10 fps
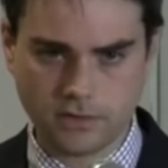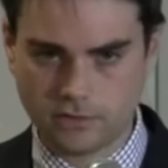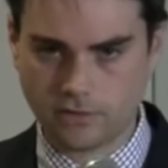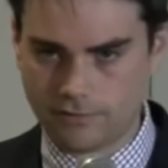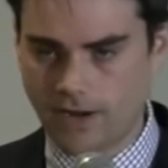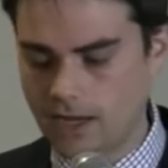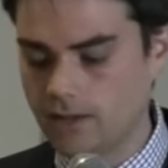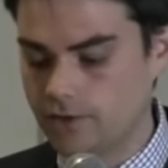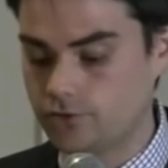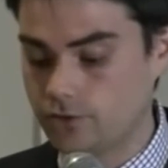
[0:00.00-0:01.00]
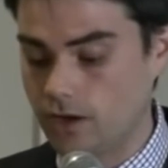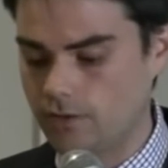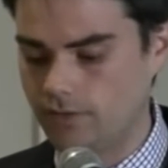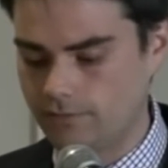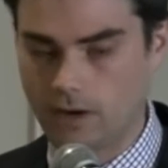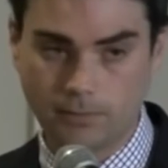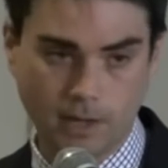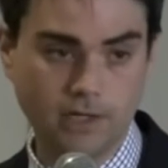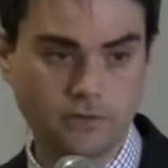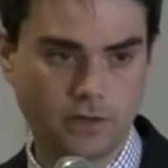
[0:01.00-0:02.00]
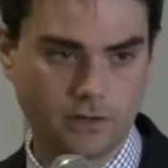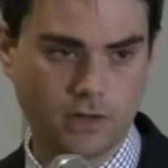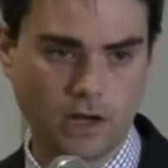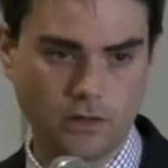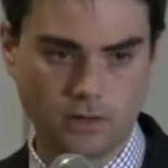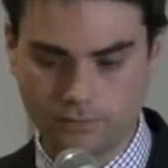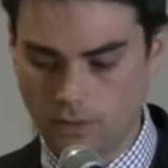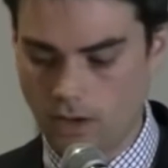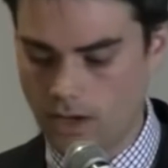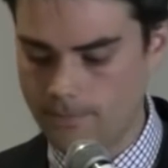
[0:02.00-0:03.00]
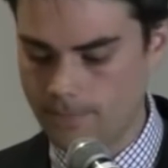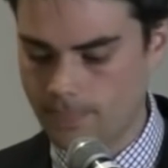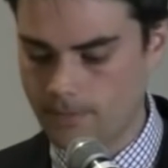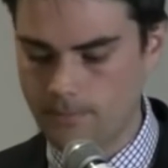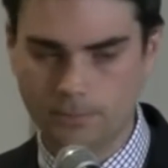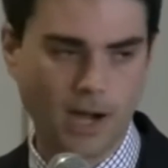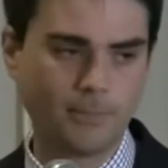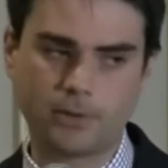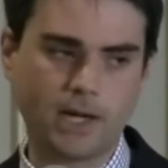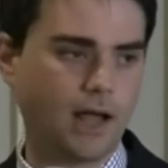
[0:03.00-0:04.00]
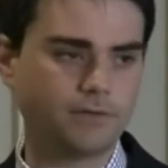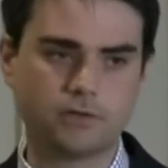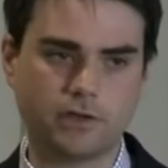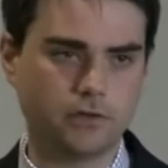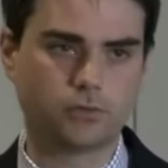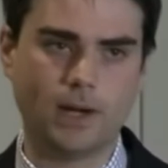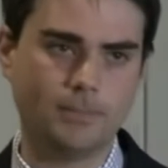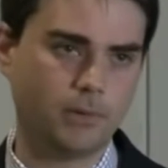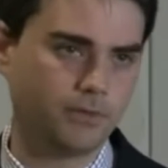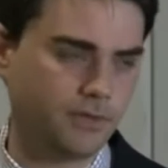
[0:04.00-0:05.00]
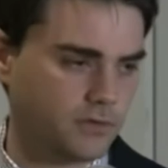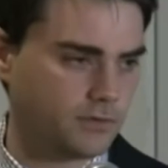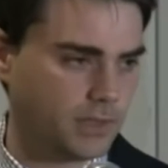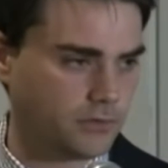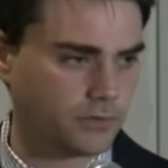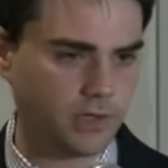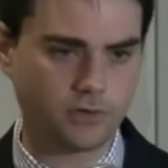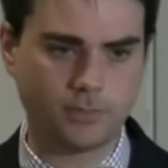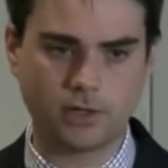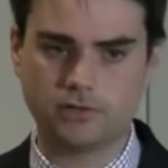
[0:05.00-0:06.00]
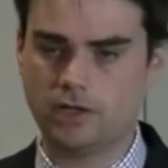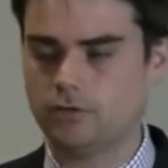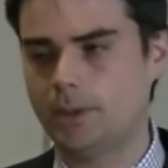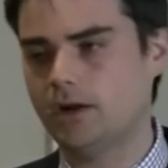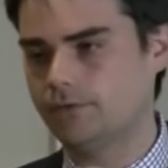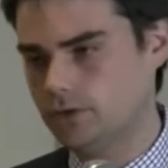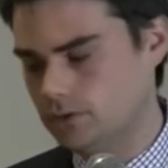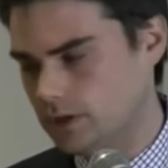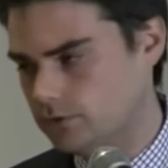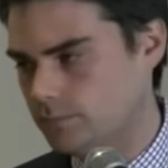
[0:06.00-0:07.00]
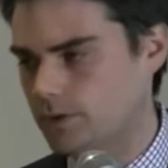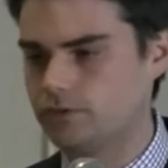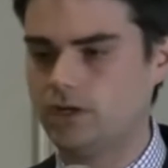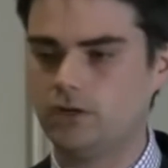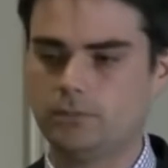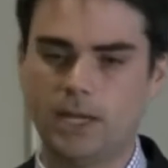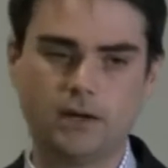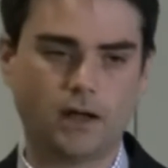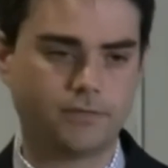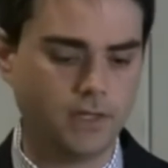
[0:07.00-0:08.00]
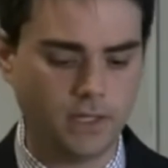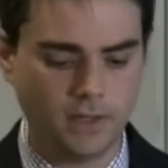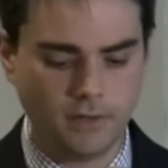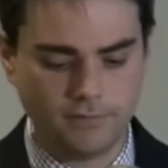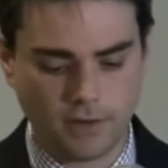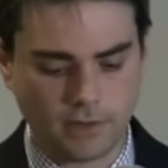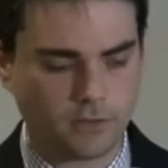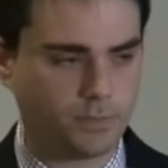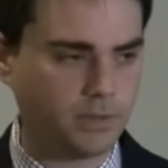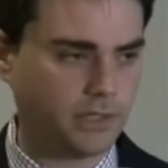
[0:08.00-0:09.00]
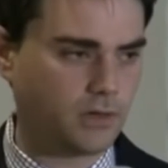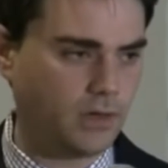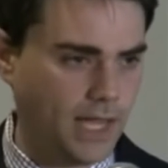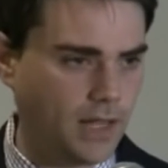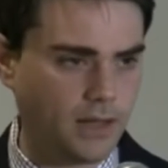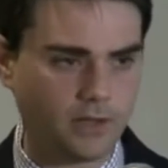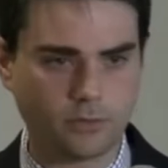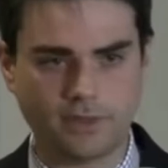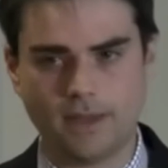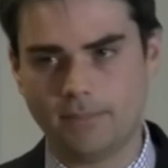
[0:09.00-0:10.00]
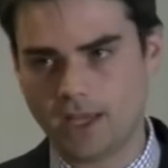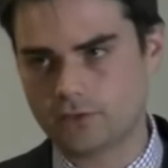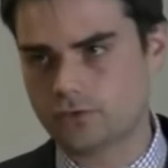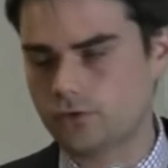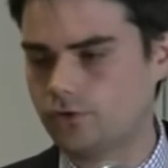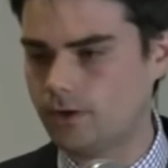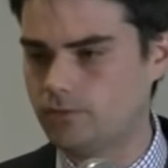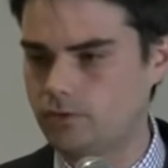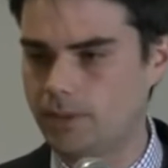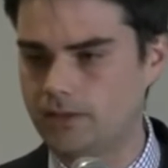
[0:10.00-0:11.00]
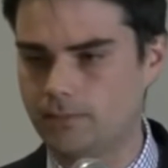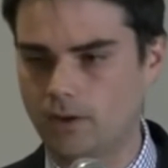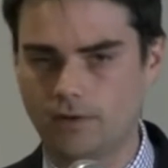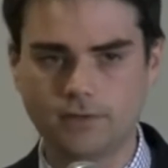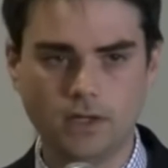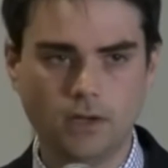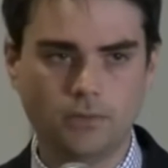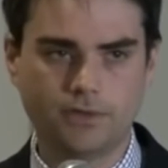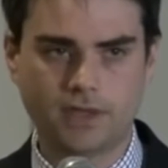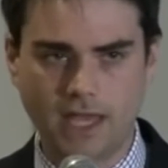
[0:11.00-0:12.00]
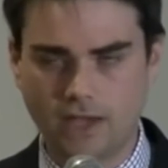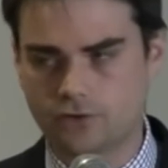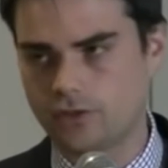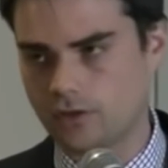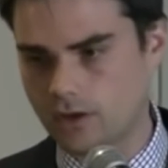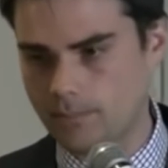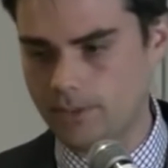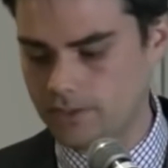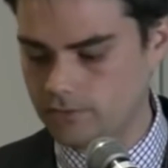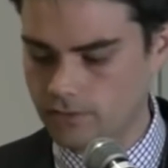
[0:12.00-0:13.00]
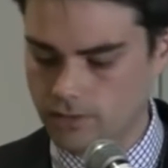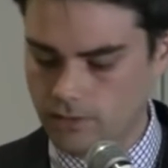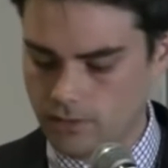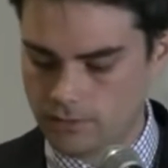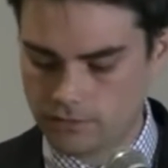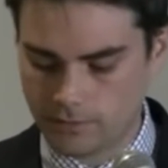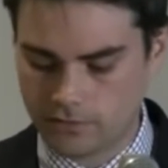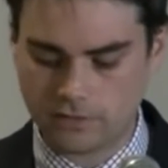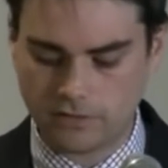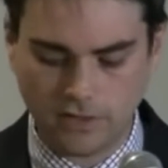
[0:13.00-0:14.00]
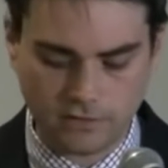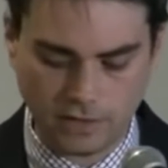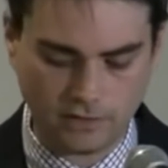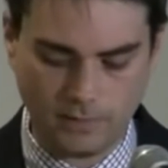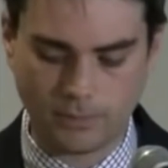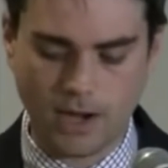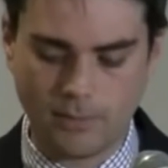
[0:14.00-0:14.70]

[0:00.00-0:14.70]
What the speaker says: This is a violation of our rights under color of law. Bribery, obviously, is rampant within this administration. The president has paid off unions. The president has paid off various political allies with ambassadorships. He's paid them off with cash to their companies. I mean, some of the statistics on